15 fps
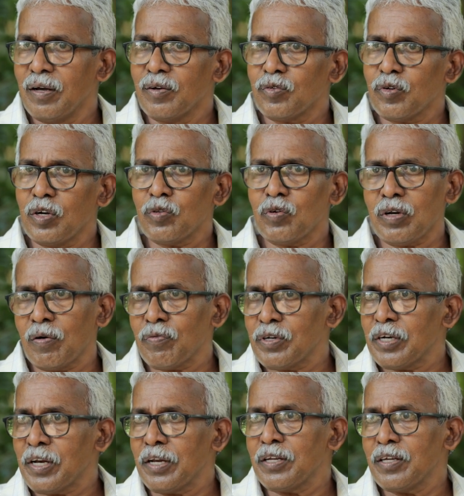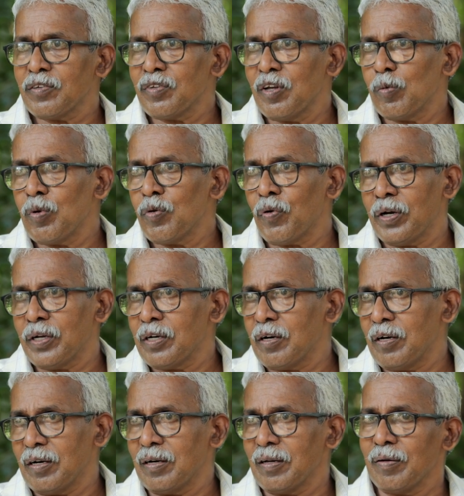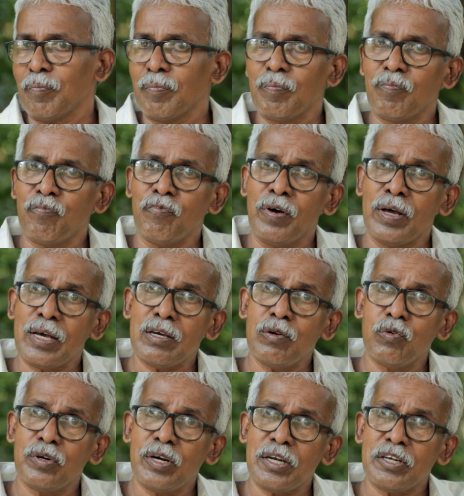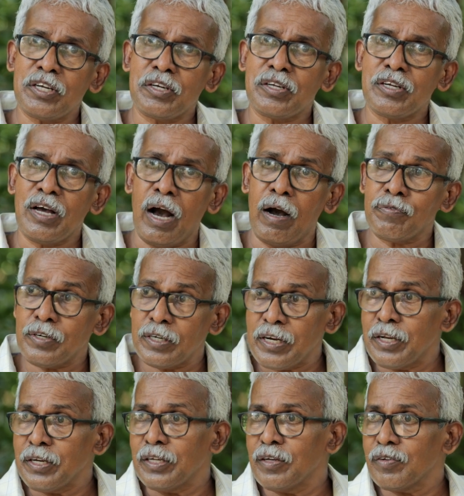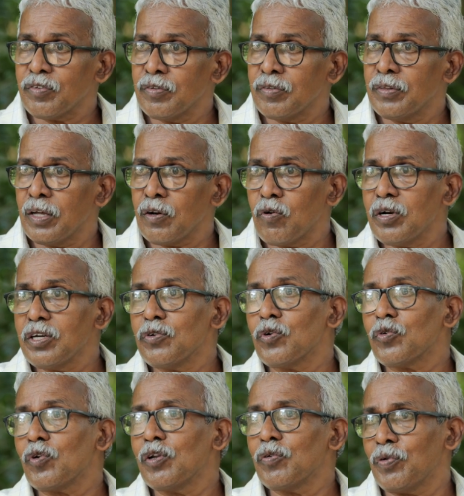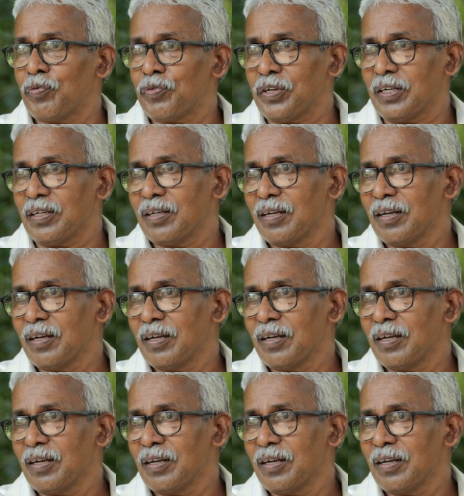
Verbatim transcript: So I thought after 10 years there will be 500. When I looked at it after 10 years, then only it was only 50.